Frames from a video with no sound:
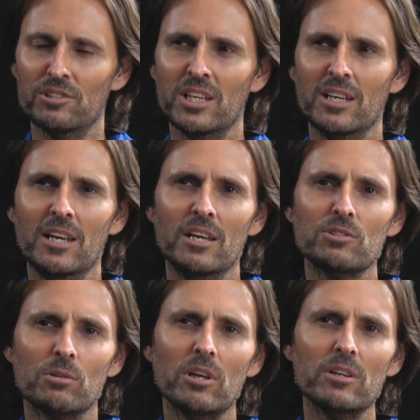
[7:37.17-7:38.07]
Mm.
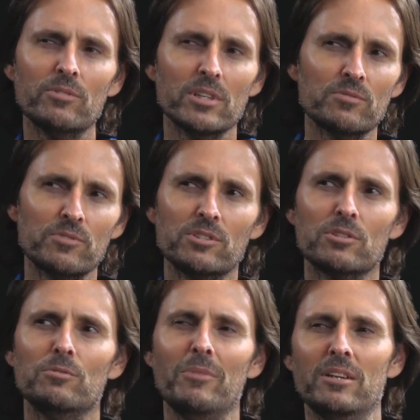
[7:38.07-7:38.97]
So a lot of these
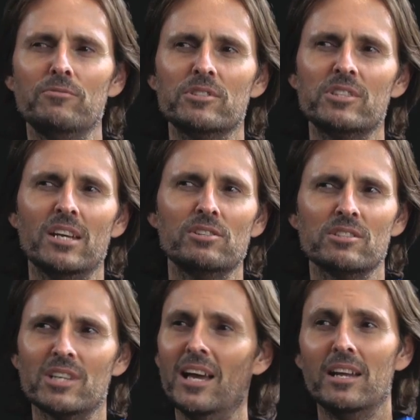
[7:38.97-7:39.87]
physical
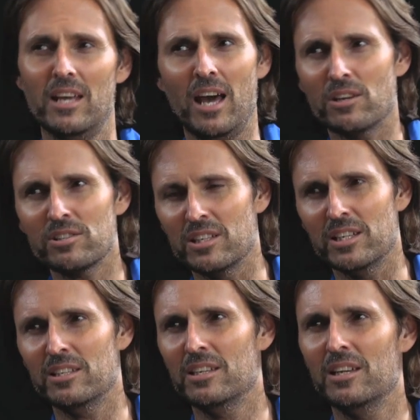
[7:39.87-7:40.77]
manifestations aren't
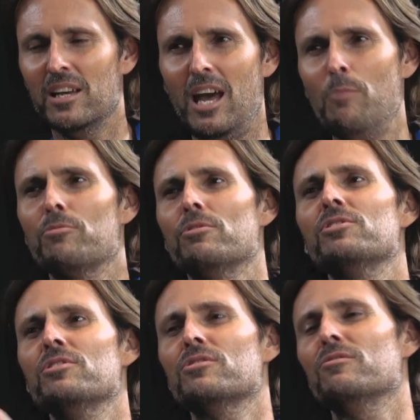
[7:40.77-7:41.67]
actually mm.
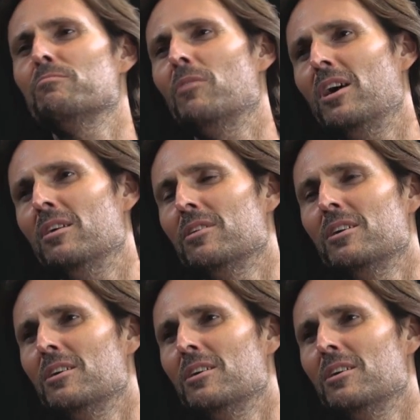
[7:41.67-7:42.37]
apparitions of... And my... some of them